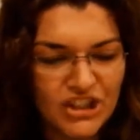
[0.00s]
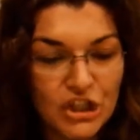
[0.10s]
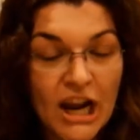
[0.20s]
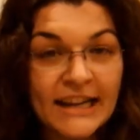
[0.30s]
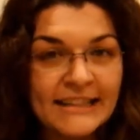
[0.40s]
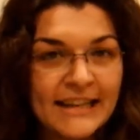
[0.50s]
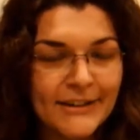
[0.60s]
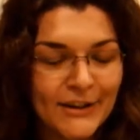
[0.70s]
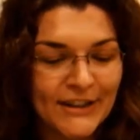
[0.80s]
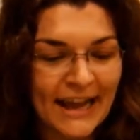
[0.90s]
check
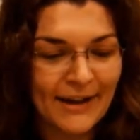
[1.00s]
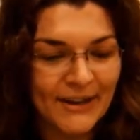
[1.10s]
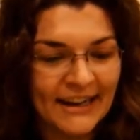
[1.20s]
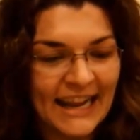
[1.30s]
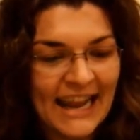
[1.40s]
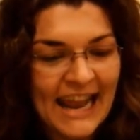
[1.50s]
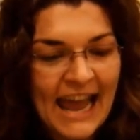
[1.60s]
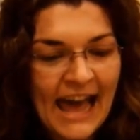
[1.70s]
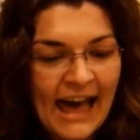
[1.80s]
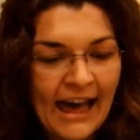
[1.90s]
done on that
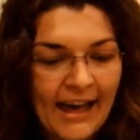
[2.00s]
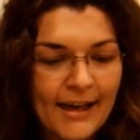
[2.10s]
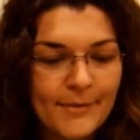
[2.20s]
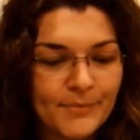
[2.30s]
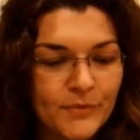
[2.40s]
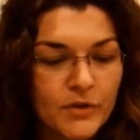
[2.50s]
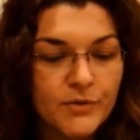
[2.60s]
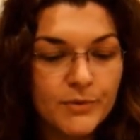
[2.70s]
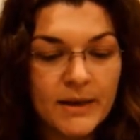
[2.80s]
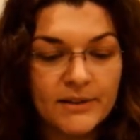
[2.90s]
one. 2
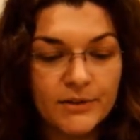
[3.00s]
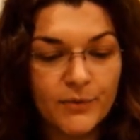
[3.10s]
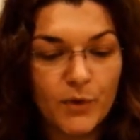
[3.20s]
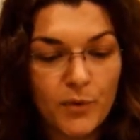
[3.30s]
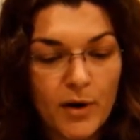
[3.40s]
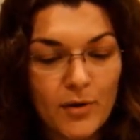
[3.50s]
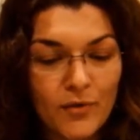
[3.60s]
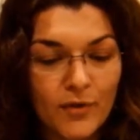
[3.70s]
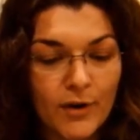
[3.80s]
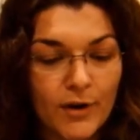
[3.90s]
sweaters for Ro,
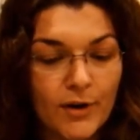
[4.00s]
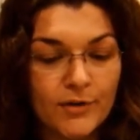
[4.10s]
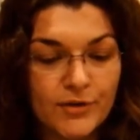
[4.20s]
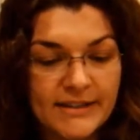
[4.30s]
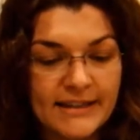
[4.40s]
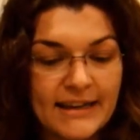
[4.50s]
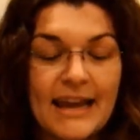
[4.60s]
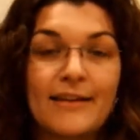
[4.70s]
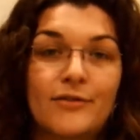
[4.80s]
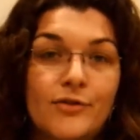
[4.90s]
for Tristan,
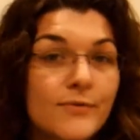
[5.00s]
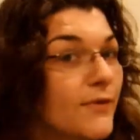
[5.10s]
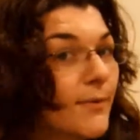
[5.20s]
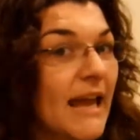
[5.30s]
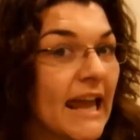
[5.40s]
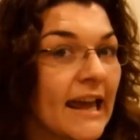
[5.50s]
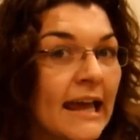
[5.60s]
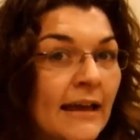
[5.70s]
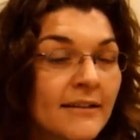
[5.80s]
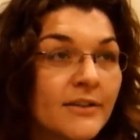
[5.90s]
and 2 for me.
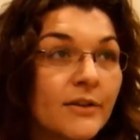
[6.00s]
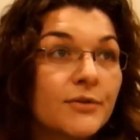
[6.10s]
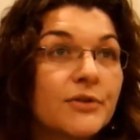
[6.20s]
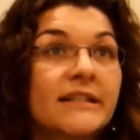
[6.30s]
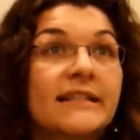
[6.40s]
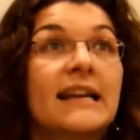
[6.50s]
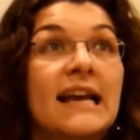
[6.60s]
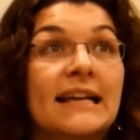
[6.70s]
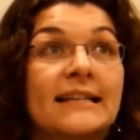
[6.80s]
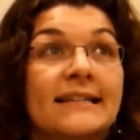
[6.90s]
So Tristan
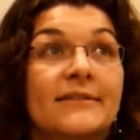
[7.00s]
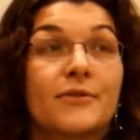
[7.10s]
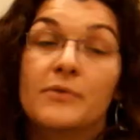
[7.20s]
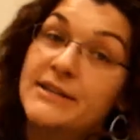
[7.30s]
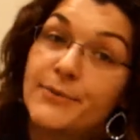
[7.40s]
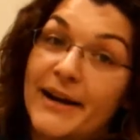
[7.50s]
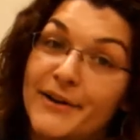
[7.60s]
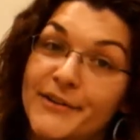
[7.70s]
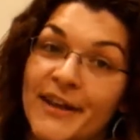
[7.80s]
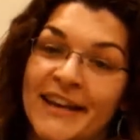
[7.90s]
has 3
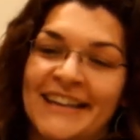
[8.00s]
sweaters.